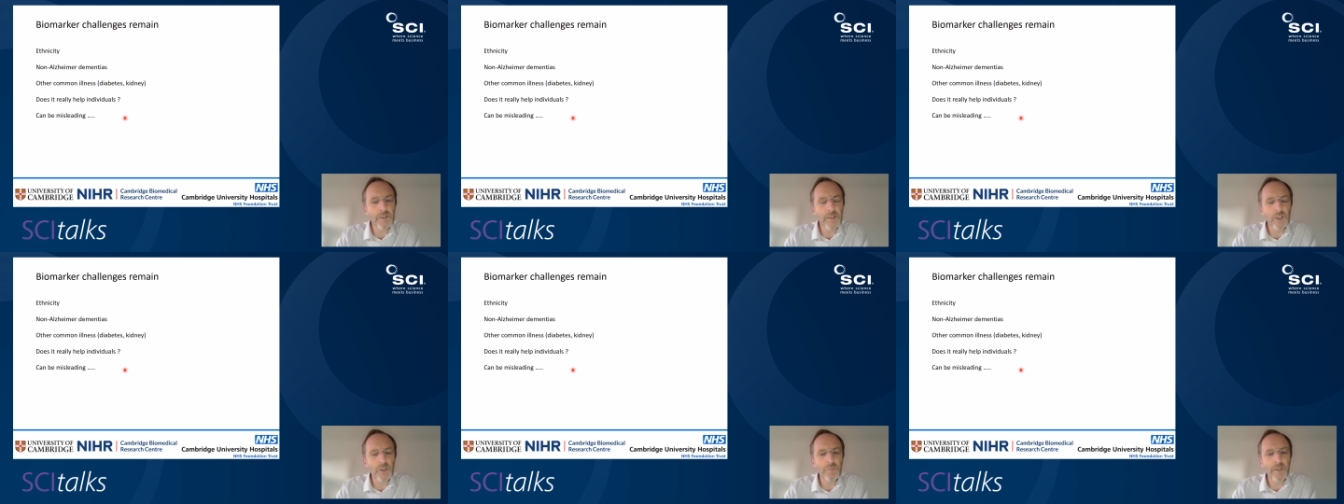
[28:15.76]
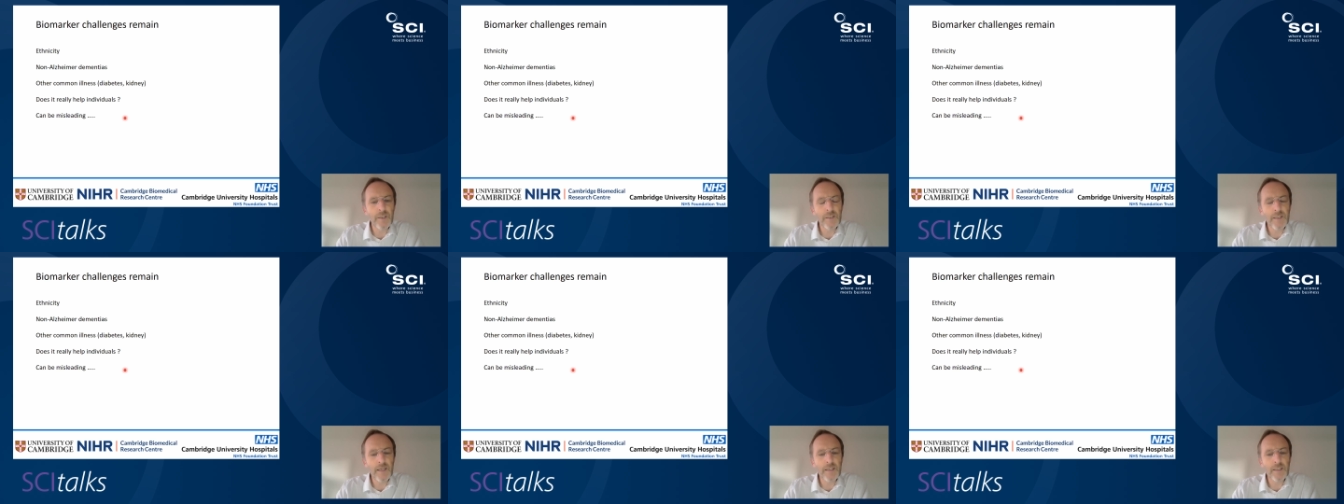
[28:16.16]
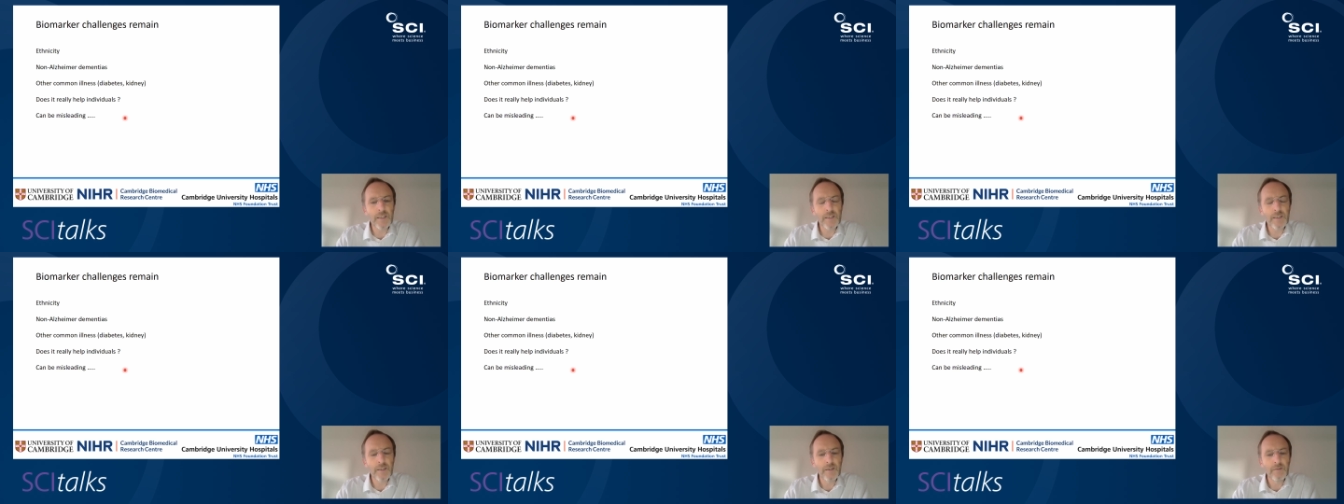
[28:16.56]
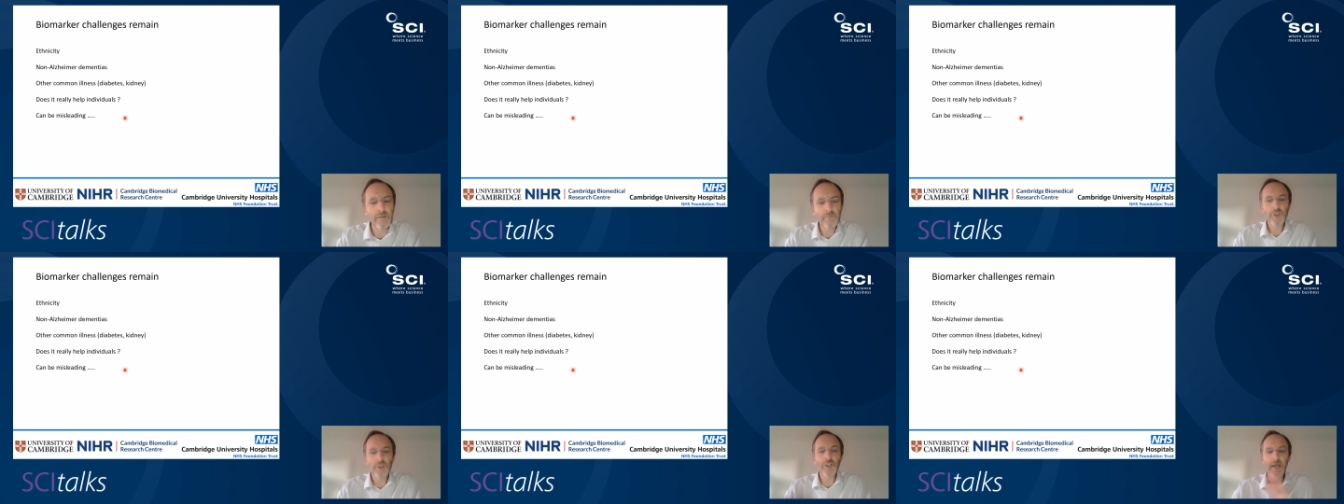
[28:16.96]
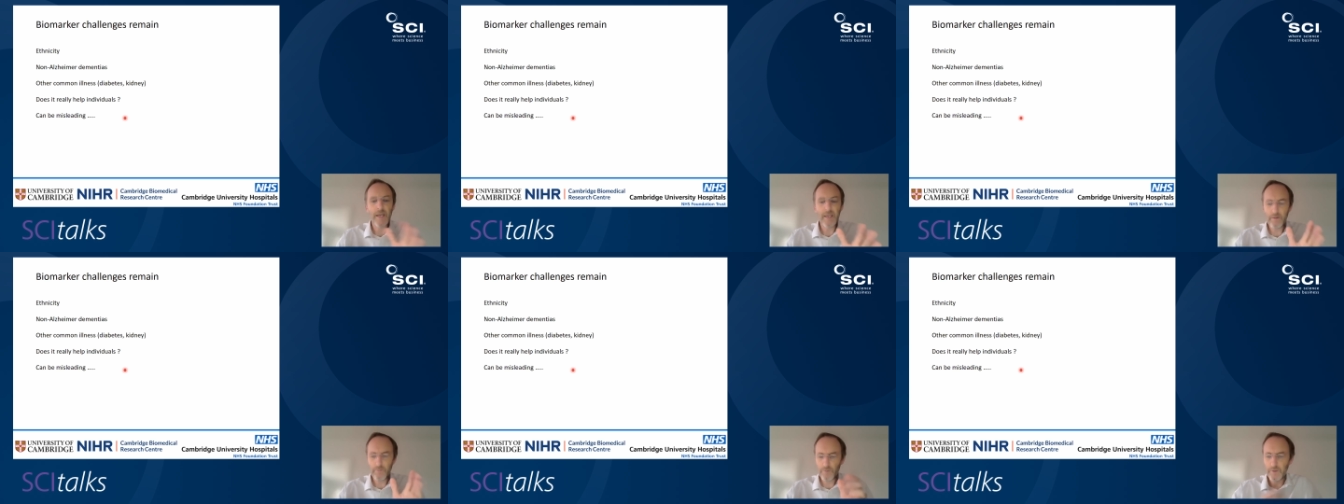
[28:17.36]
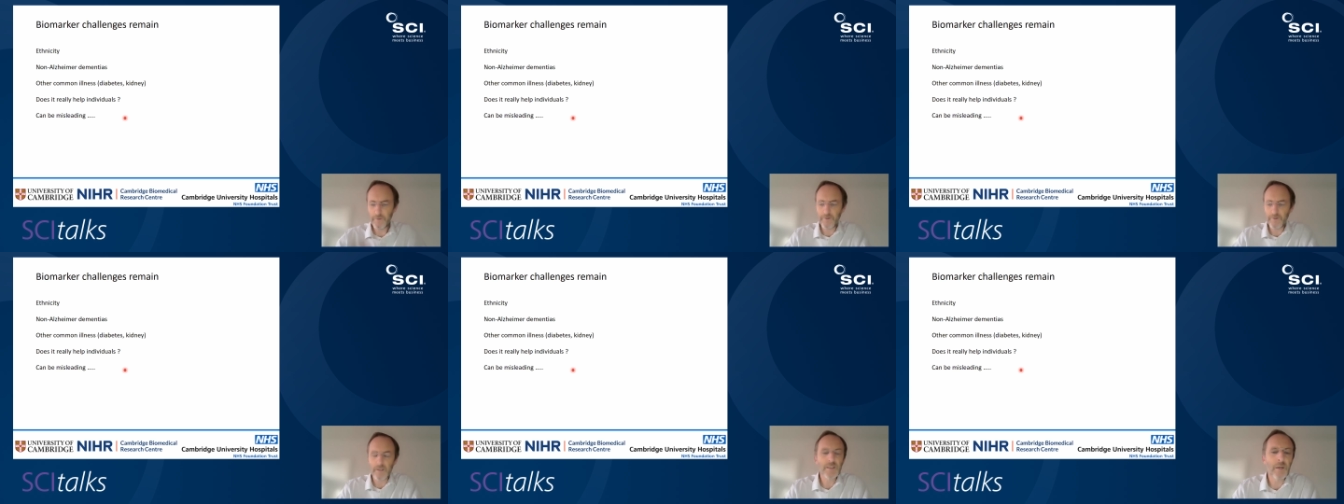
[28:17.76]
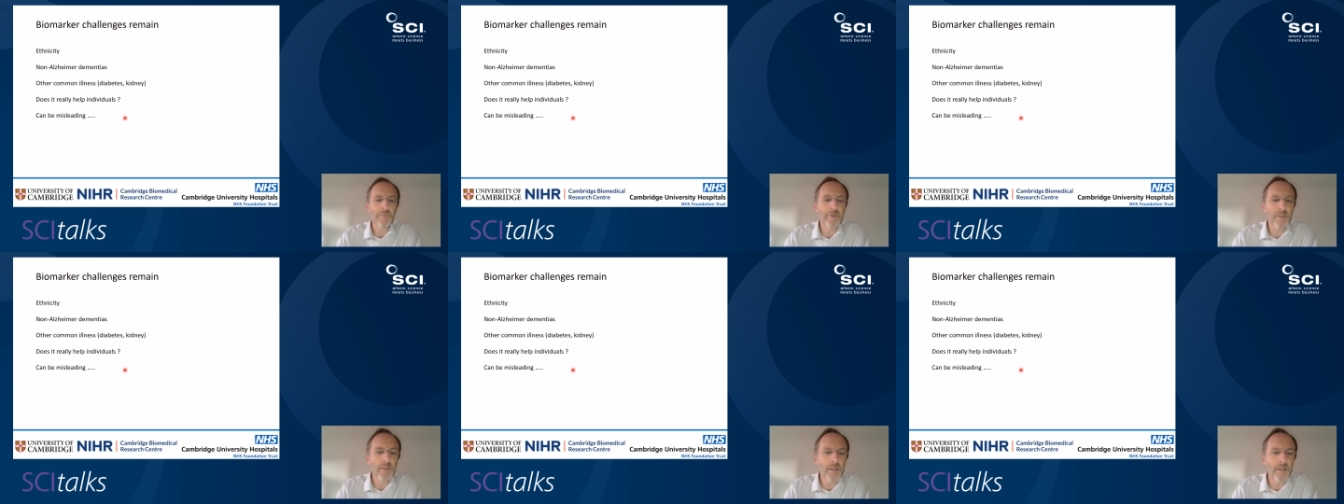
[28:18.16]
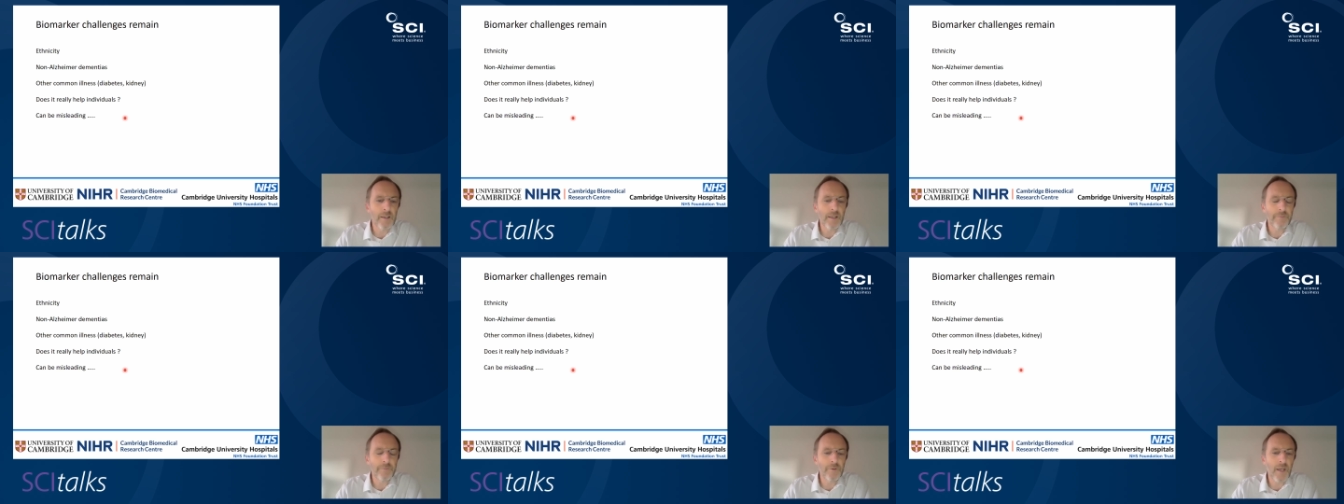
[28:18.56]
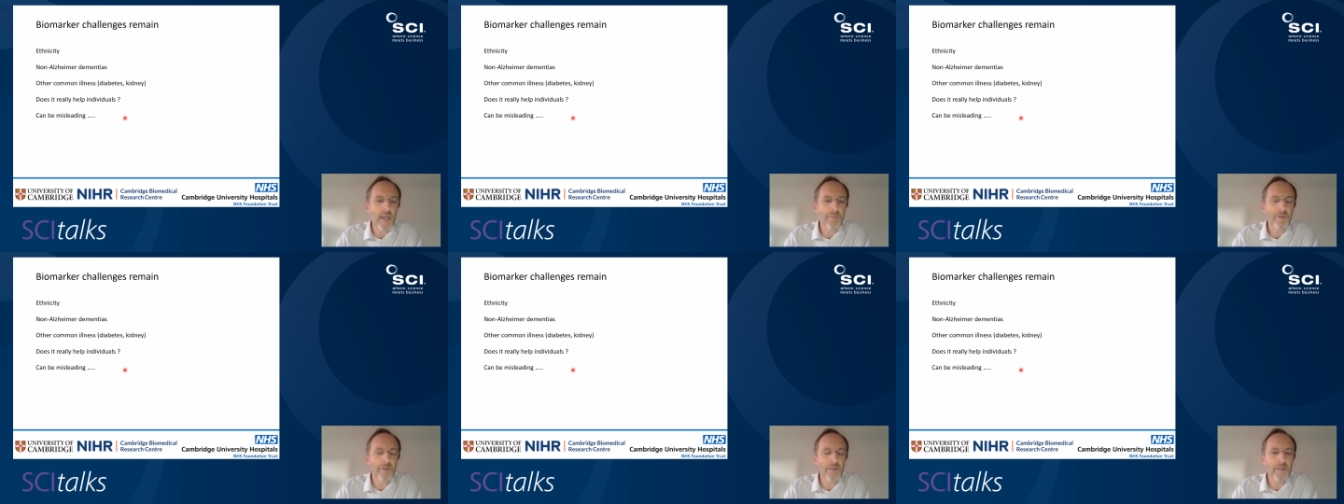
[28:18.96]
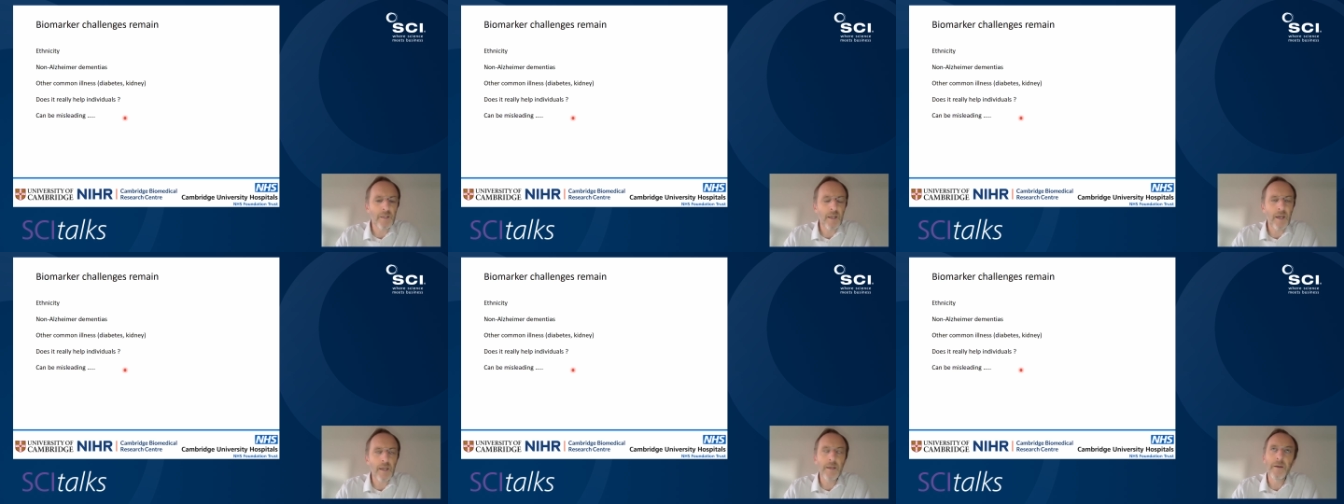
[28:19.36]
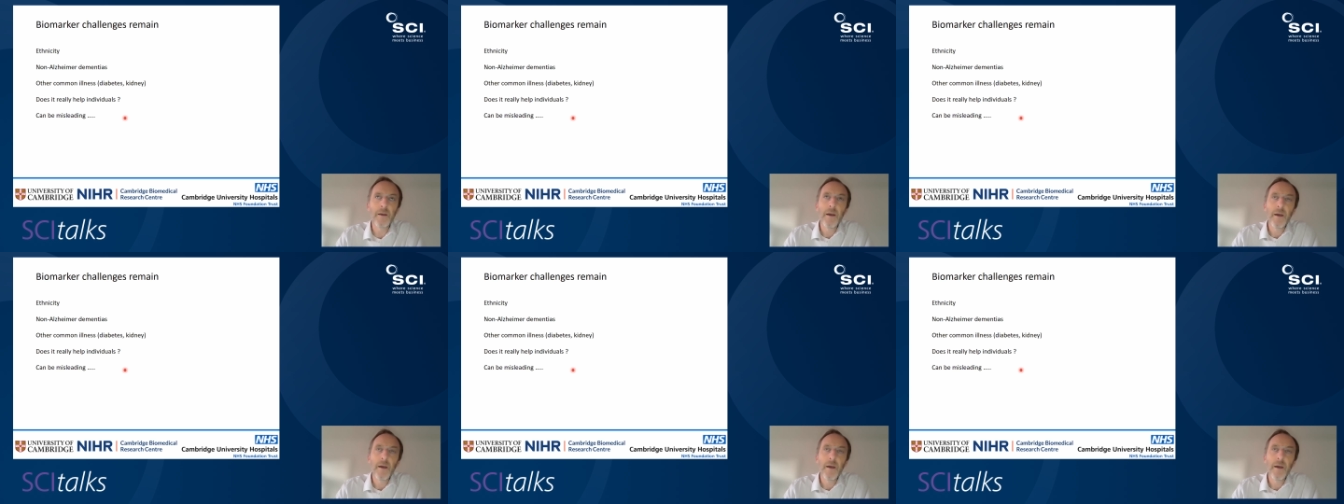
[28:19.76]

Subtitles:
such a blood test today, when you first come into clinic, if you came in today,